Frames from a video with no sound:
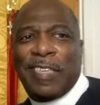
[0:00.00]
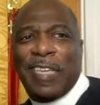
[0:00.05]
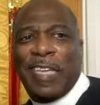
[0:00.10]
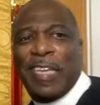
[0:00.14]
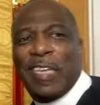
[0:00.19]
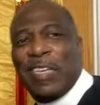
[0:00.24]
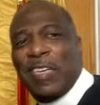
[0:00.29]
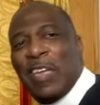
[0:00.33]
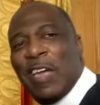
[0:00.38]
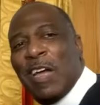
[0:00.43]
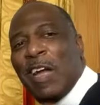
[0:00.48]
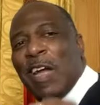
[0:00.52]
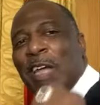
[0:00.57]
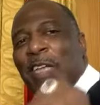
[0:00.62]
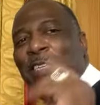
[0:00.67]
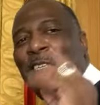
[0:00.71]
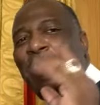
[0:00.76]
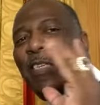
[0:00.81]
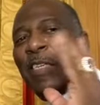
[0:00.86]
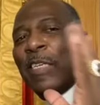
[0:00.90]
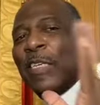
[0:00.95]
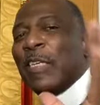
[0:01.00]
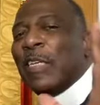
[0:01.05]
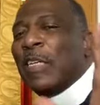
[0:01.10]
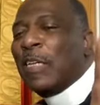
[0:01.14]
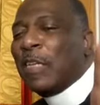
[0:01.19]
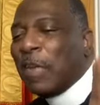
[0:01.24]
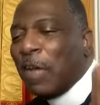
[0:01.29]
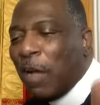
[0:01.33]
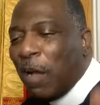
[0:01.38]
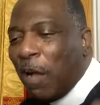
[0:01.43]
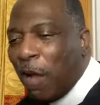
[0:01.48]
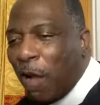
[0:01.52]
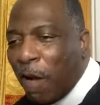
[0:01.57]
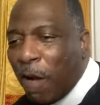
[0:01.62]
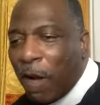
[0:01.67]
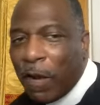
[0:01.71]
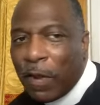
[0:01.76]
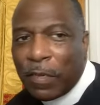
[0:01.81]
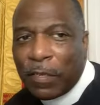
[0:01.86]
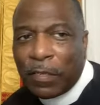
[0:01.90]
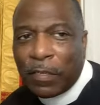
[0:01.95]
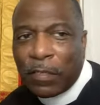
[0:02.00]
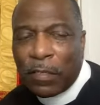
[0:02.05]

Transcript: and not hard.